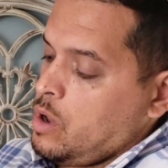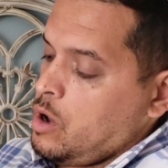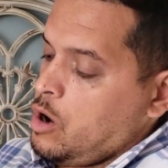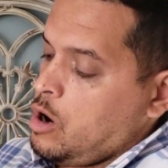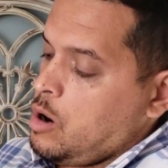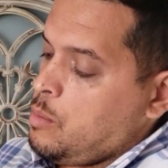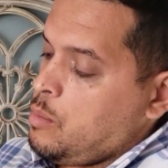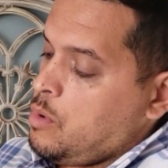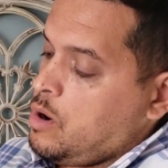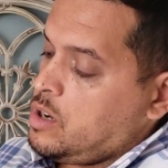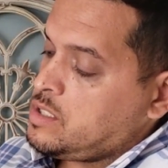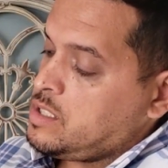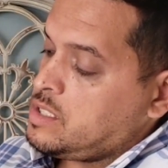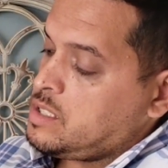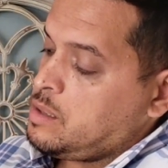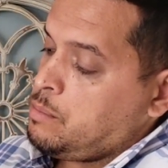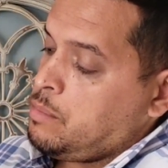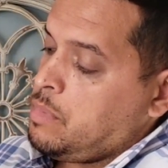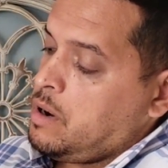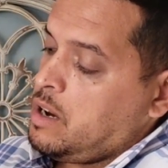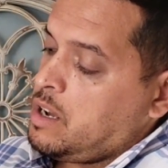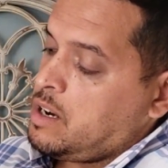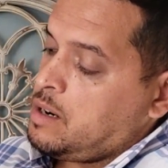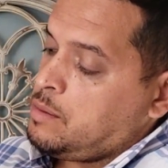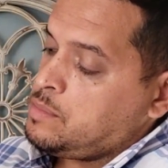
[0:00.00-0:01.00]
Amouage at the
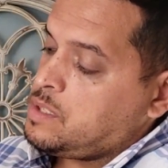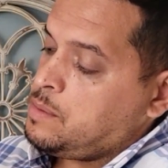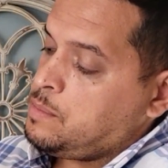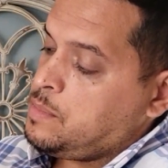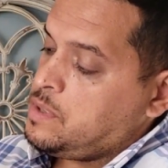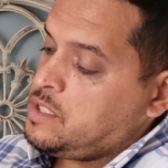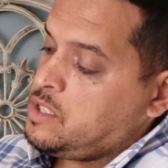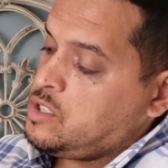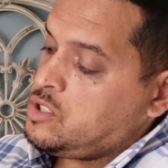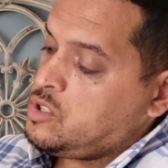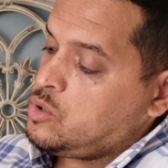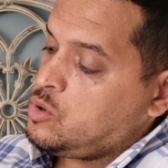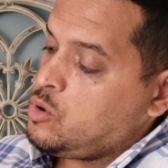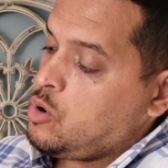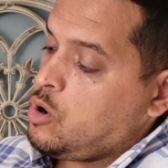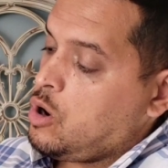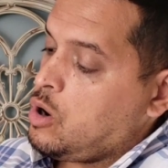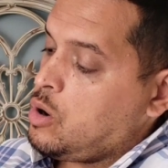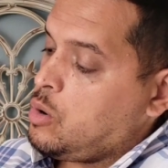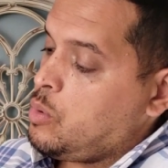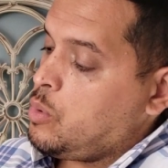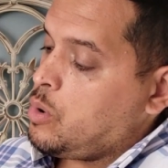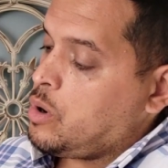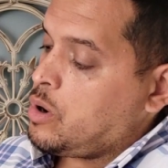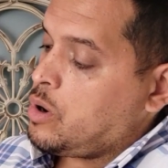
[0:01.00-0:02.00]
bottom, some additional
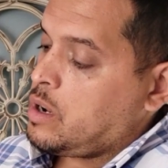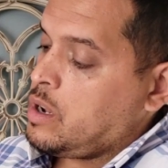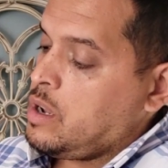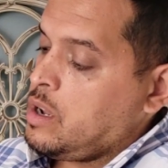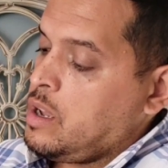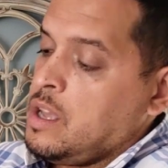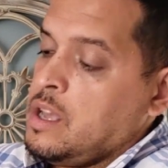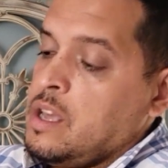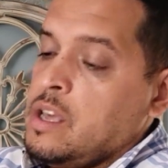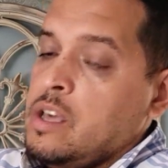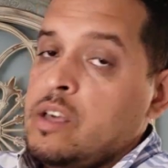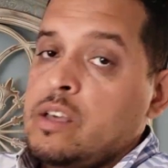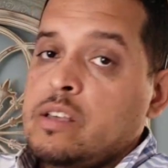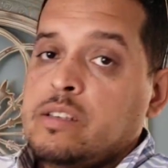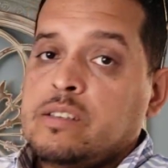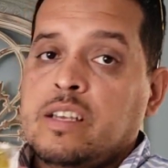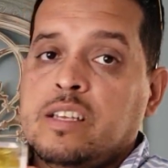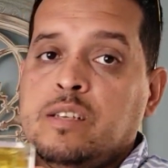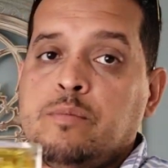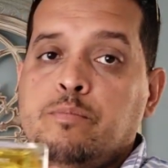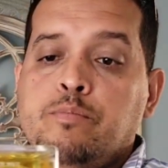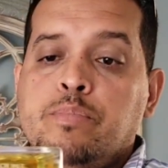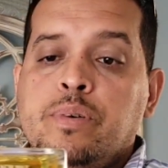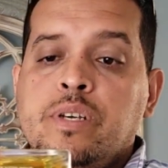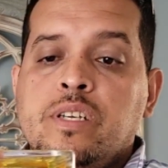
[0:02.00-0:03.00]
artwork. It
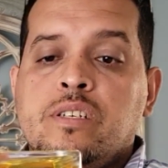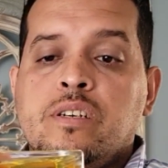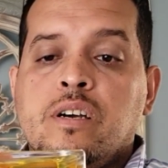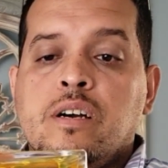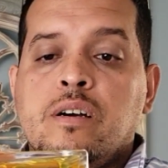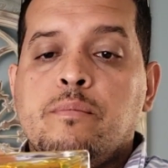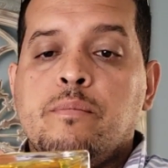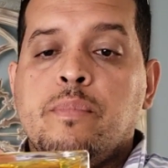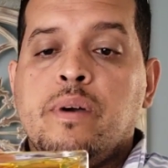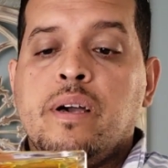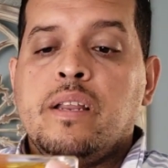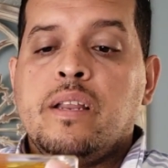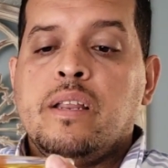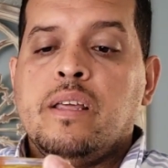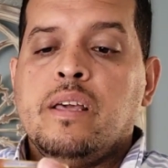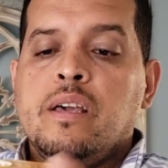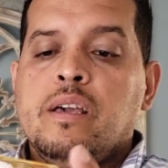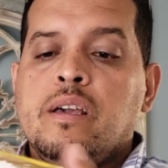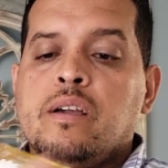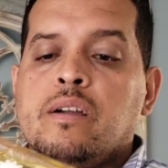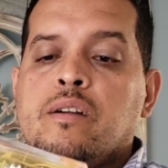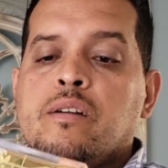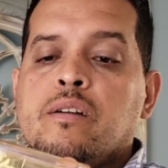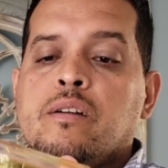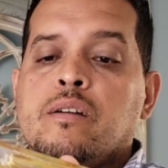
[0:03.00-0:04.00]
says Beach Hut Man
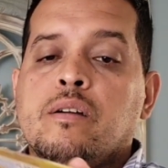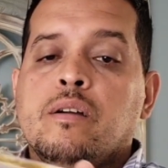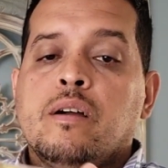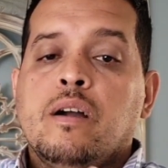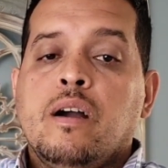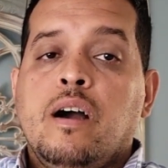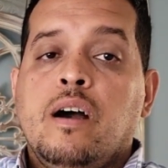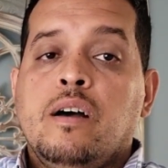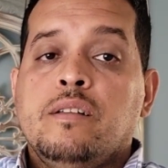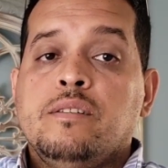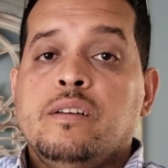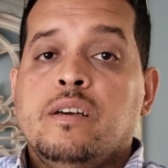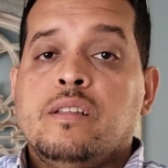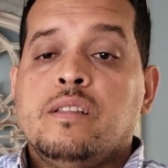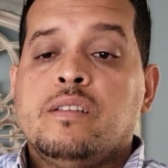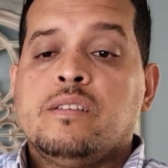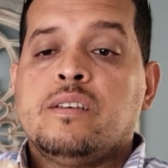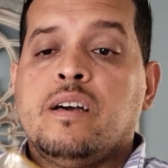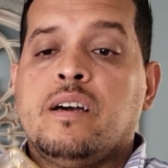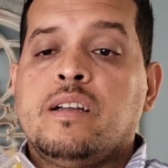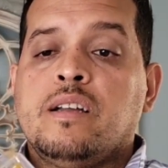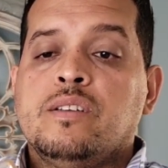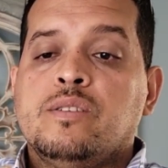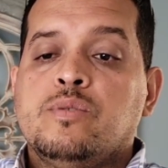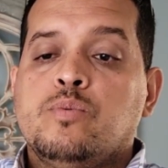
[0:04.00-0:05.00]
here on the other
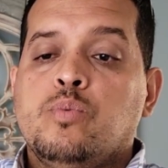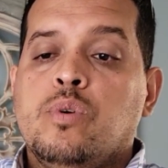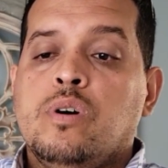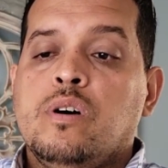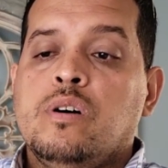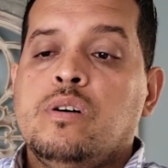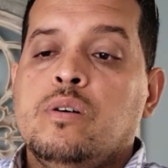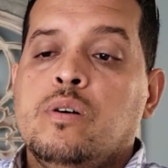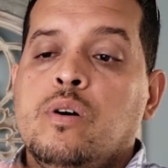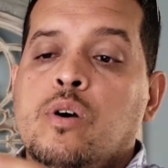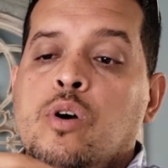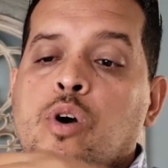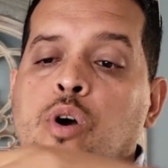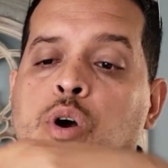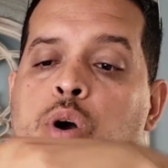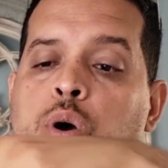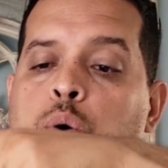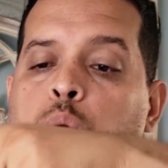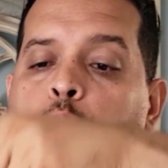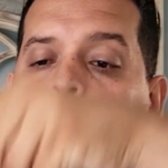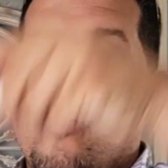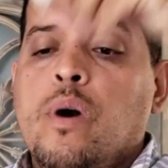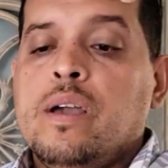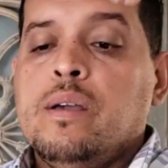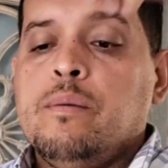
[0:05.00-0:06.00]
side as well.
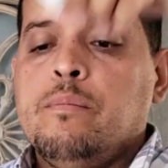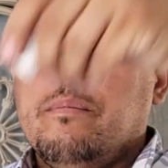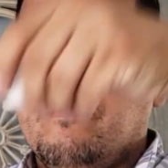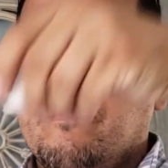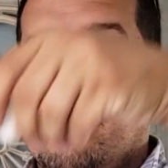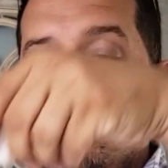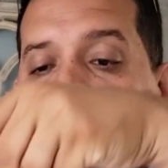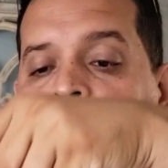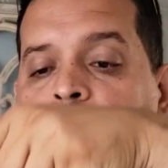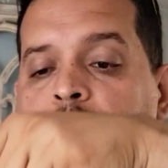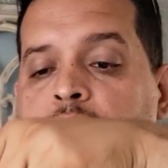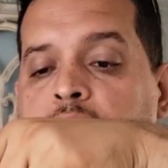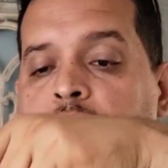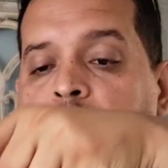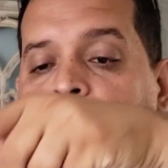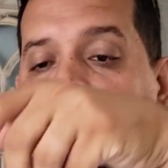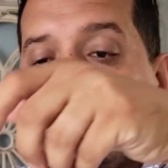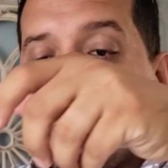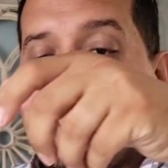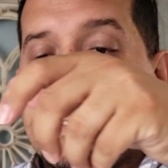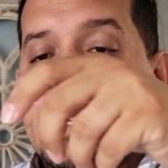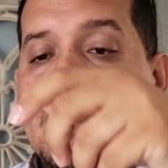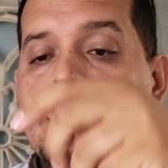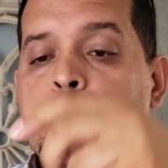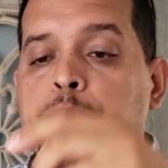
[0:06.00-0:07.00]
White magnetic
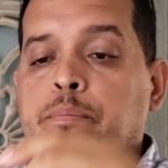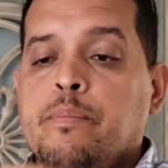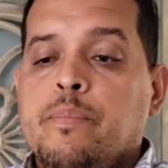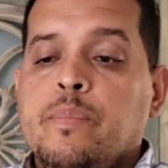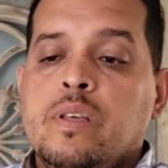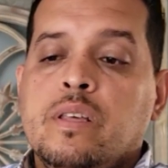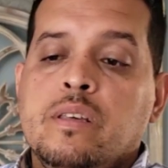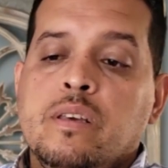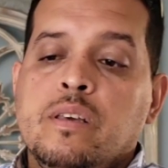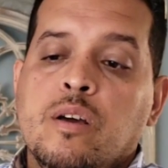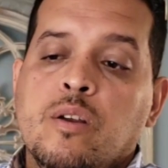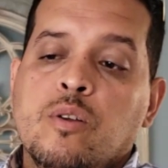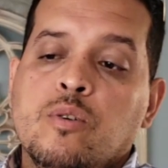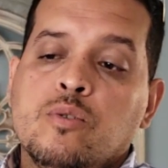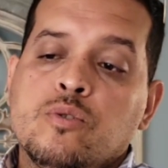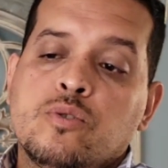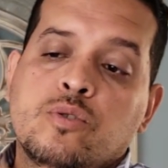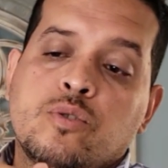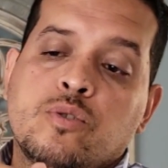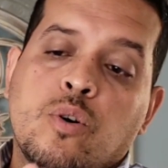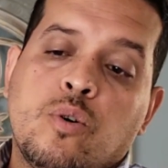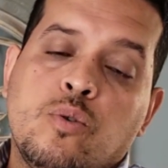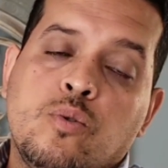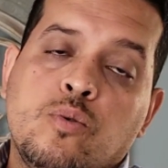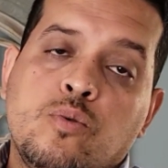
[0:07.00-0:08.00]
cap, yellow
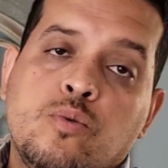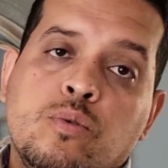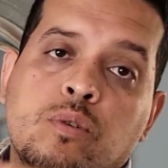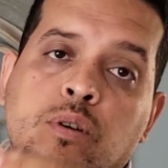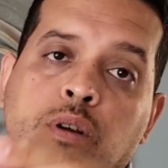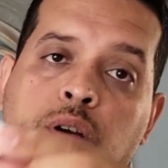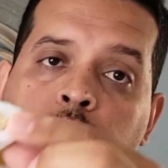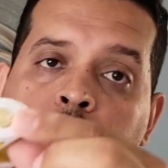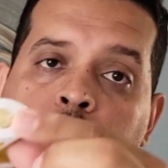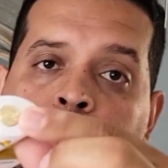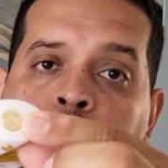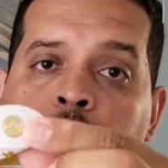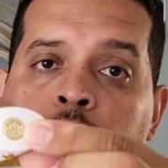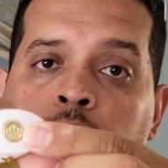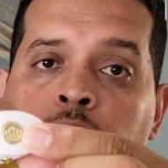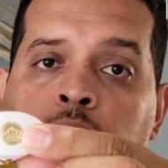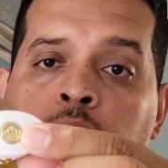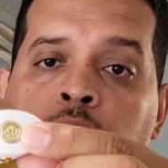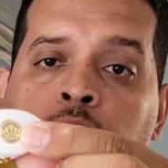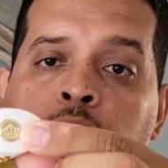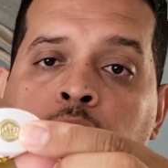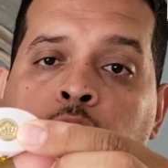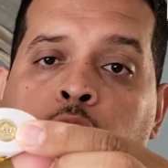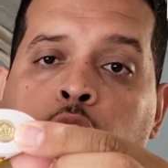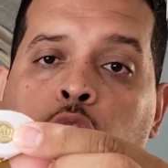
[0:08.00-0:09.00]
stone,
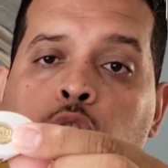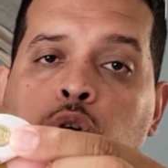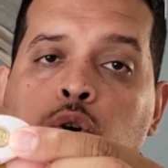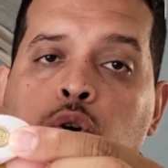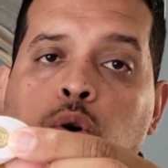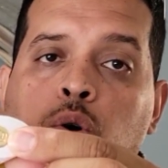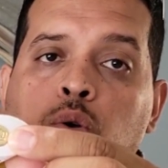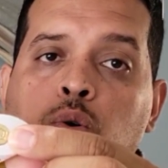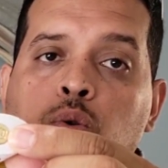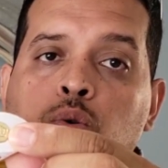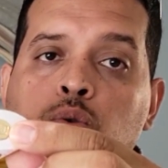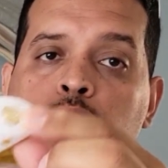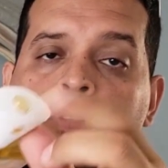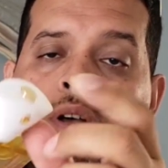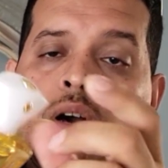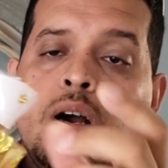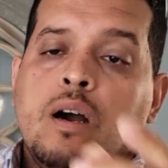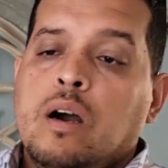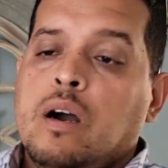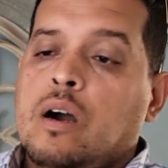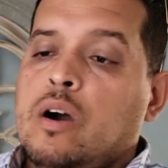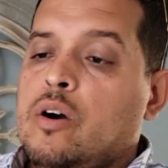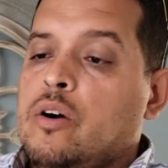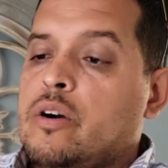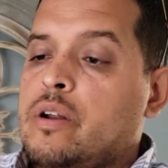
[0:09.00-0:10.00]
gold
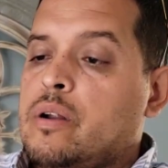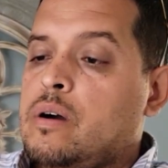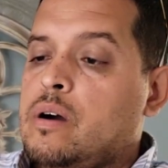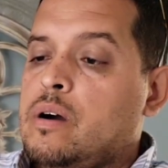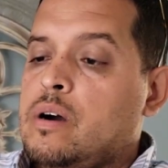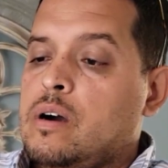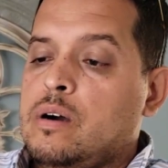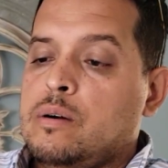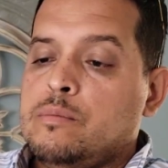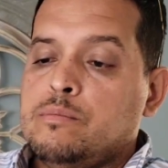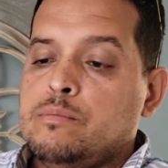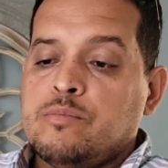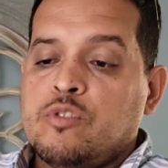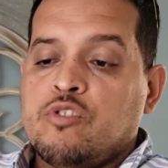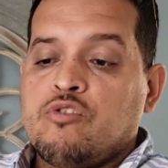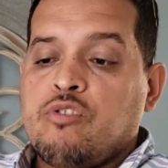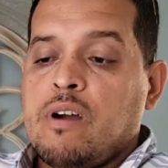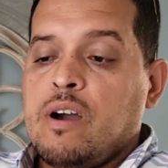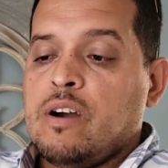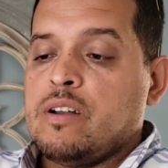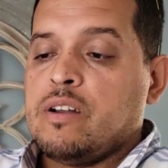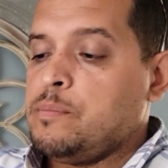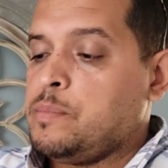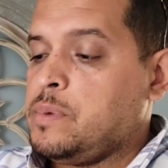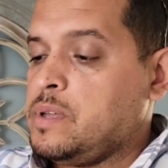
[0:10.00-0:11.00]

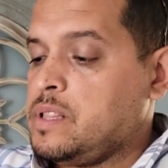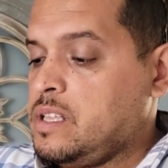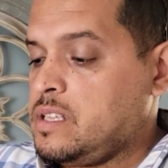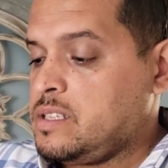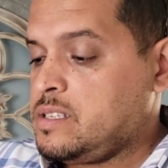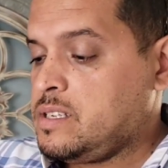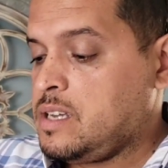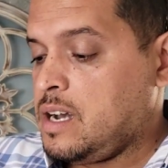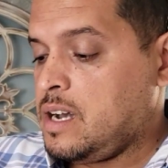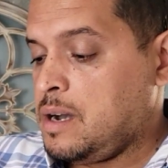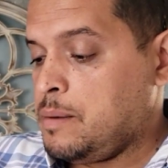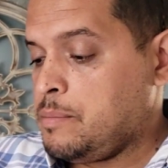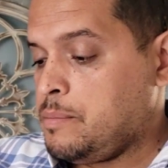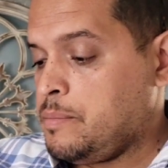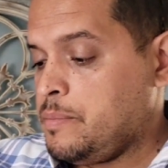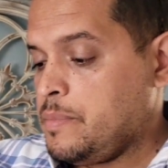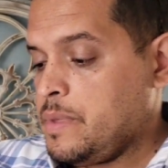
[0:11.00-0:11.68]
crown up on the top,